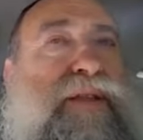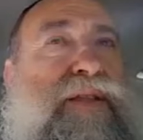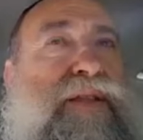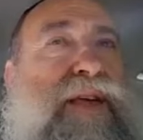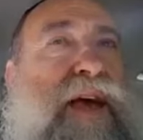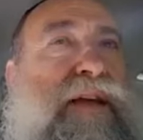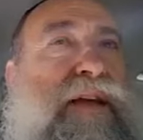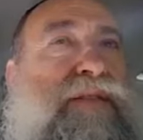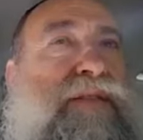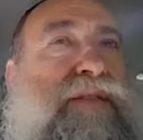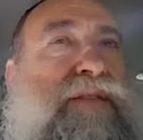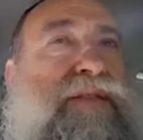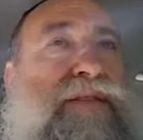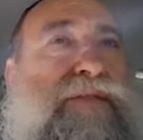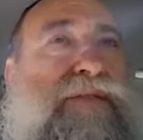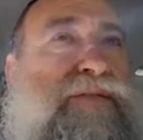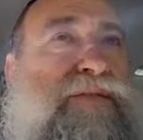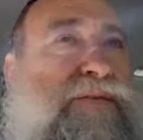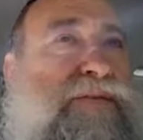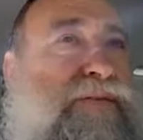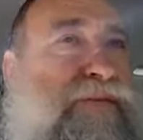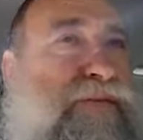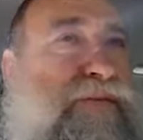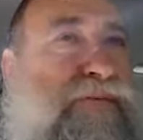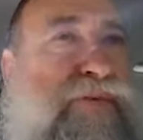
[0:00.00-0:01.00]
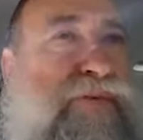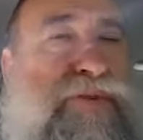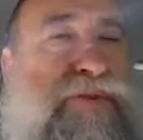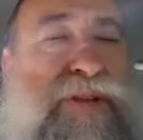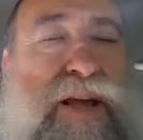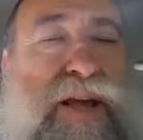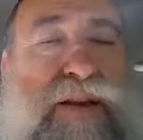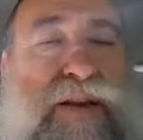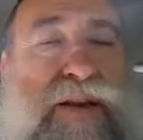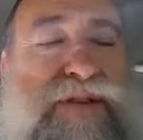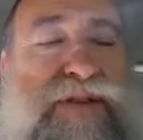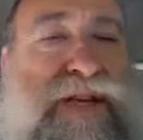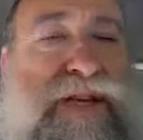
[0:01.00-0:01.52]
that falls
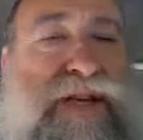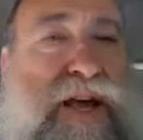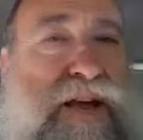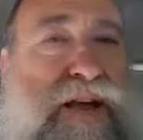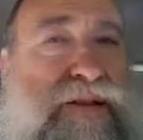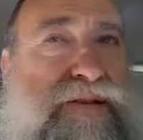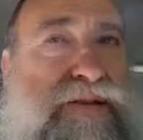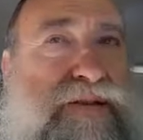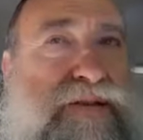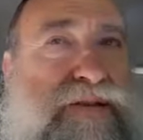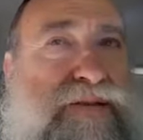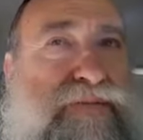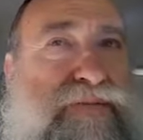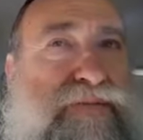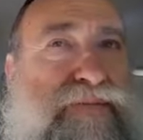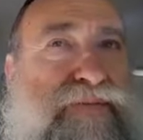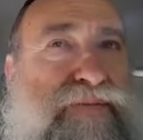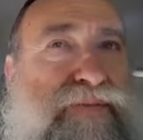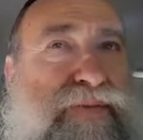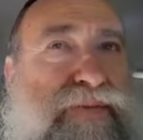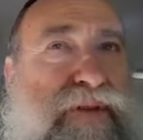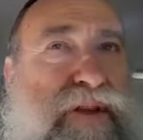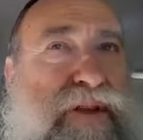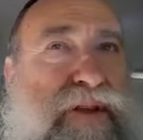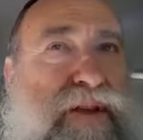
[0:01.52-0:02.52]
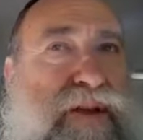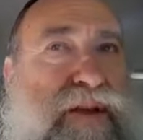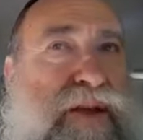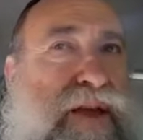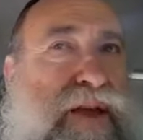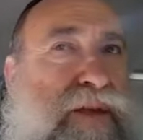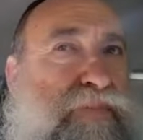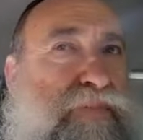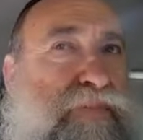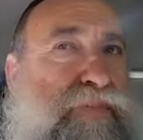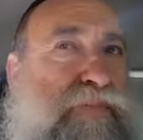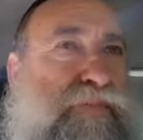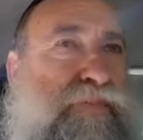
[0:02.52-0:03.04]
out of his hands.
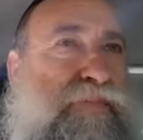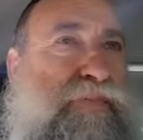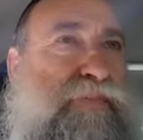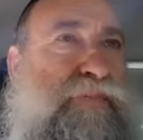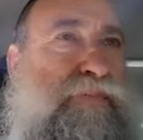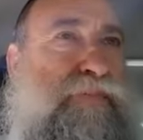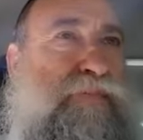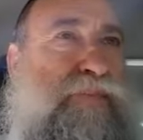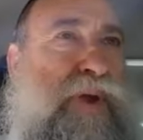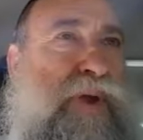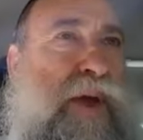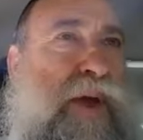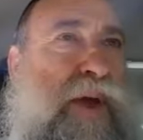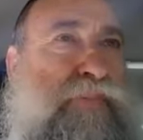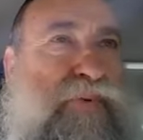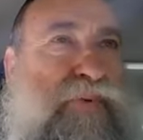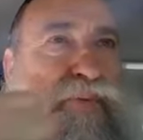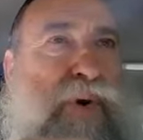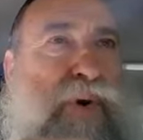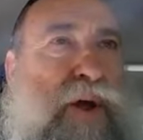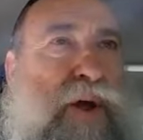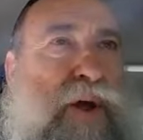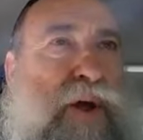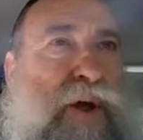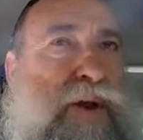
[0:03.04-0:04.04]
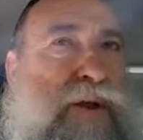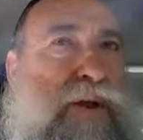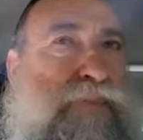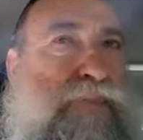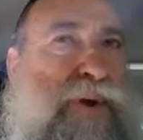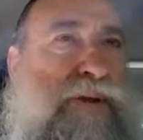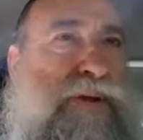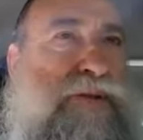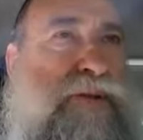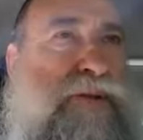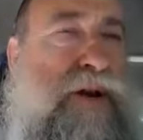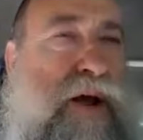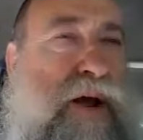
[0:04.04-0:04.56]
Captain Wanniger
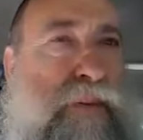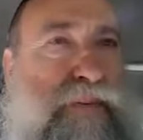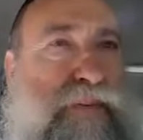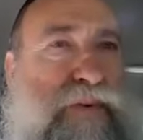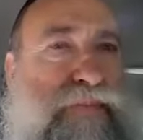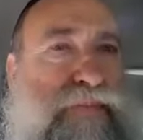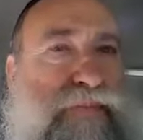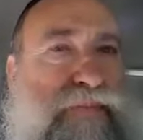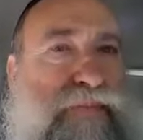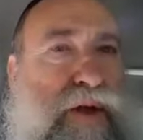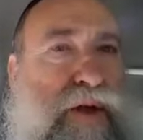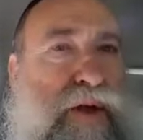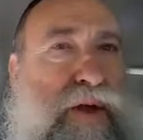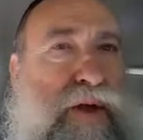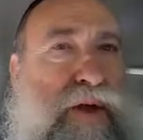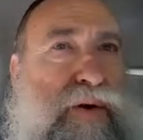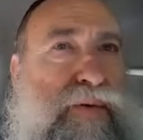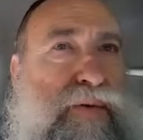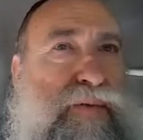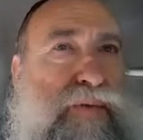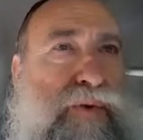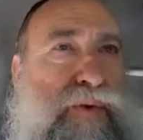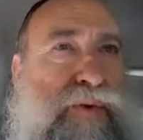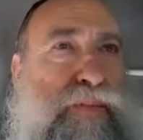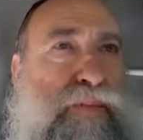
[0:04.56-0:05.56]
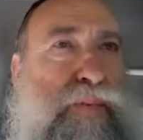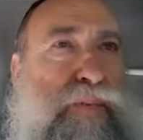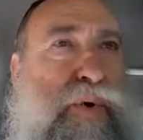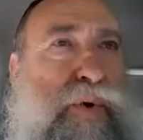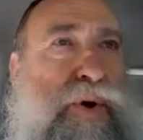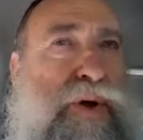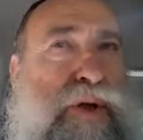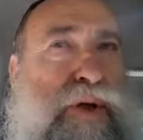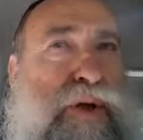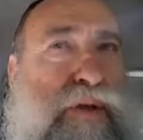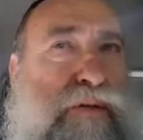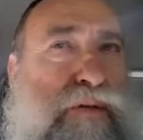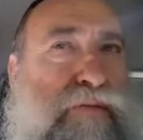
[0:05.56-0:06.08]
picks it up, and the
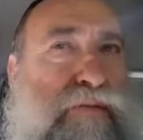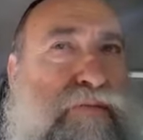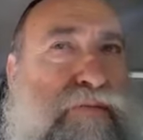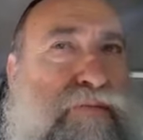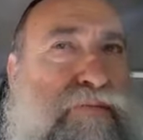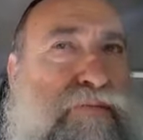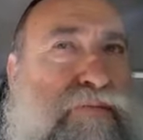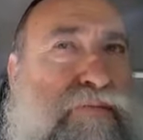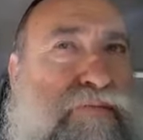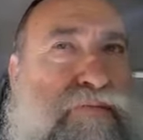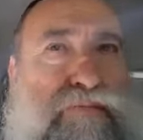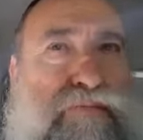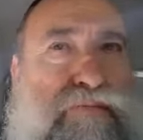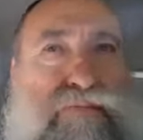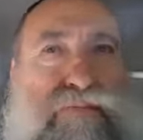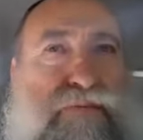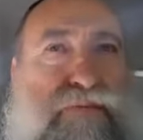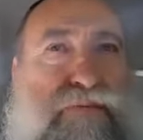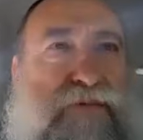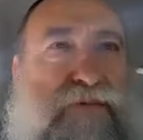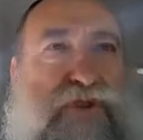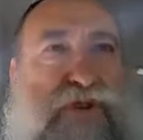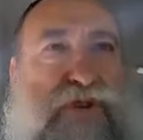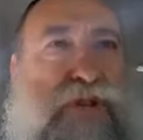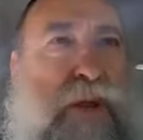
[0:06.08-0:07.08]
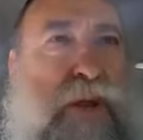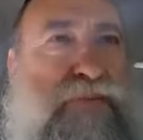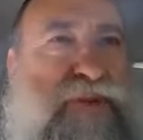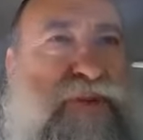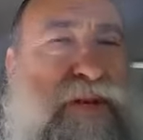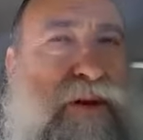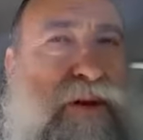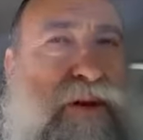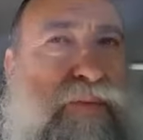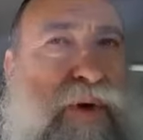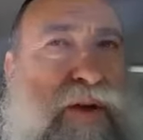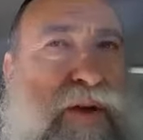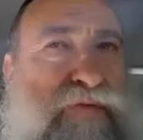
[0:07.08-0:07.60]
boy schlups
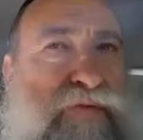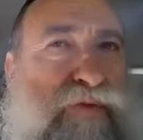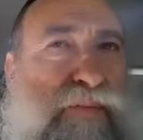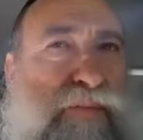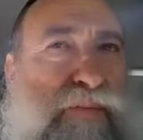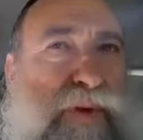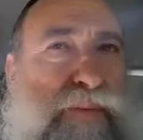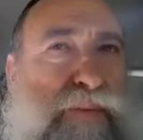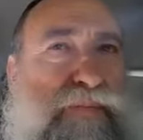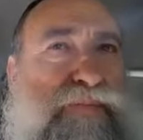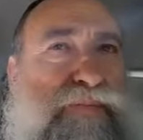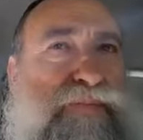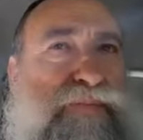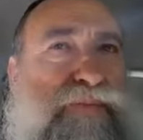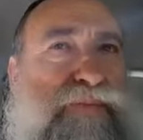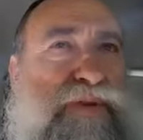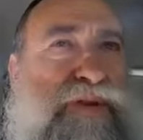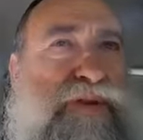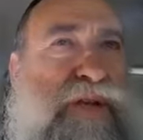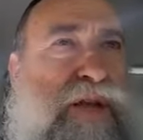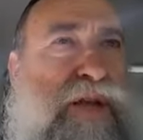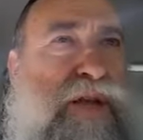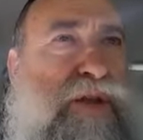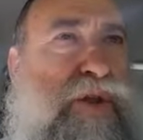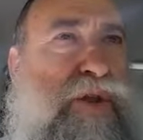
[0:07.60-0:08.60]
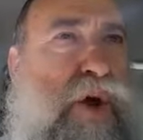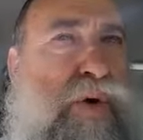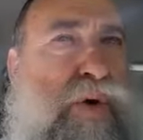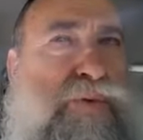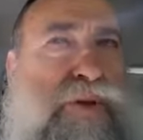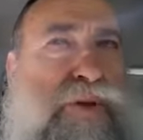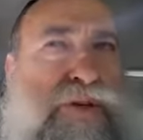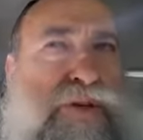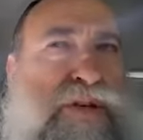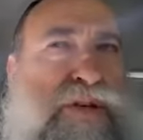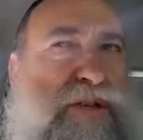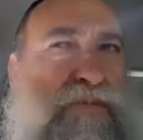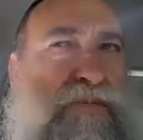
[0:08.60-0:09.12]
it away from him, saying, "No,
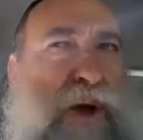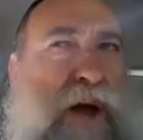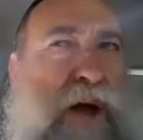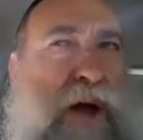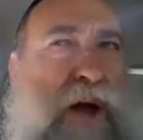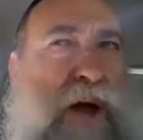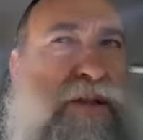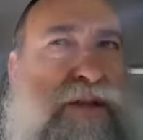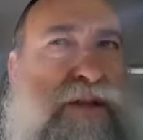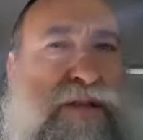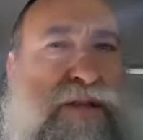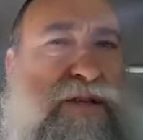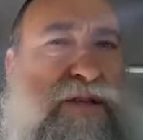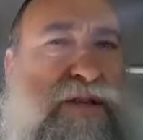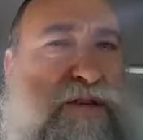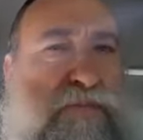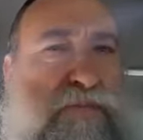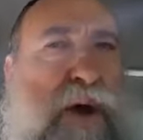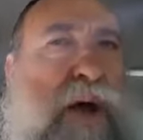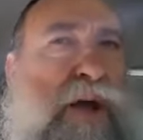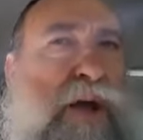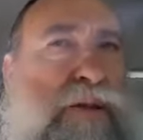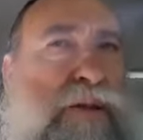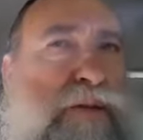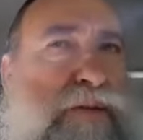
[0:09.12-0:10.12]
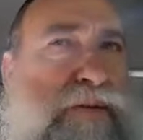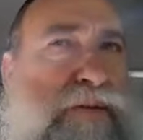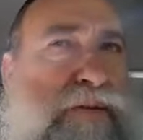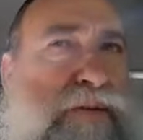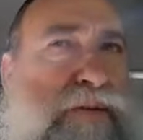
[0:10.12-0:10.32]
this is mine, this is mine."